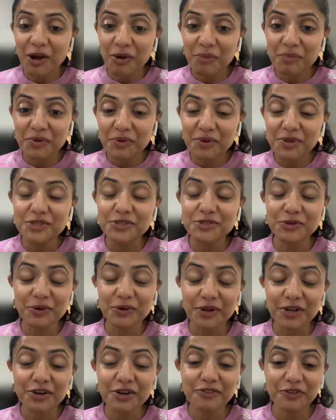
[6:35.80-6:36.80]
I hope you
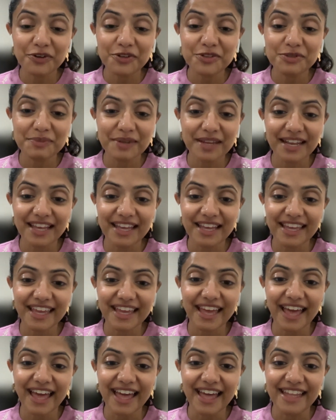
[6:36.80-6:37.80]
enjoy your first
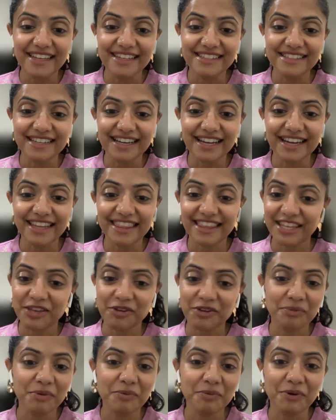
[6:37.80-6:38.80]
meeting, and I
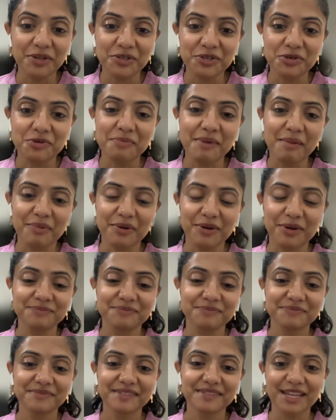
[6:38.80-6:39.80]
think you'll be one to
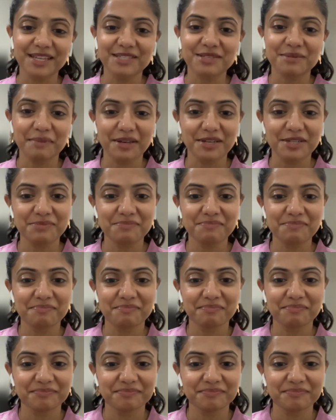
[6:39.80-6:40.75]
remember. Thanks so much.